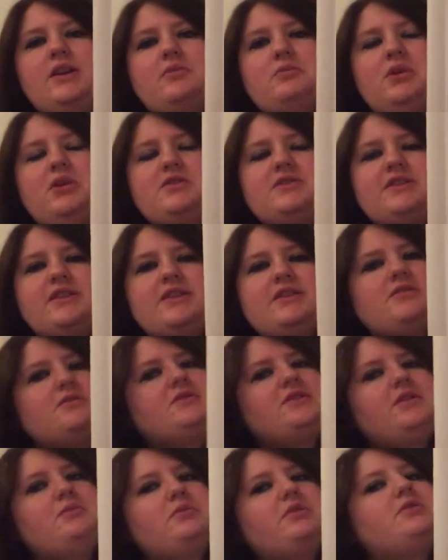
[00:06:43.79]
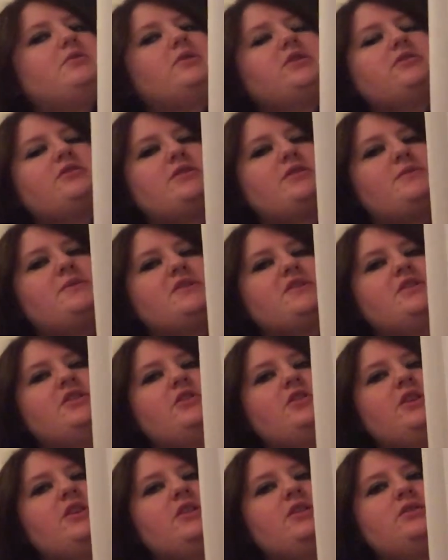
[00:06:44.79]
Most of this was done between Christmas and
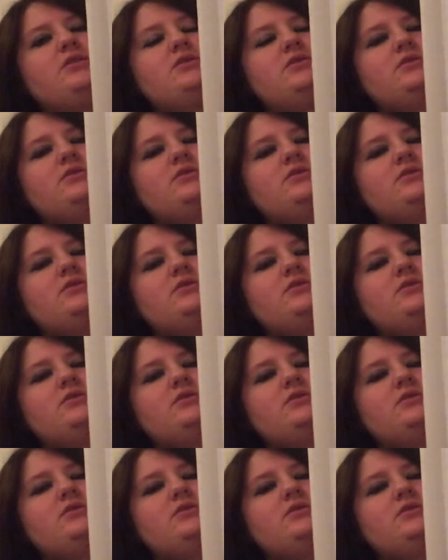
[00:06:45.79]
New Year.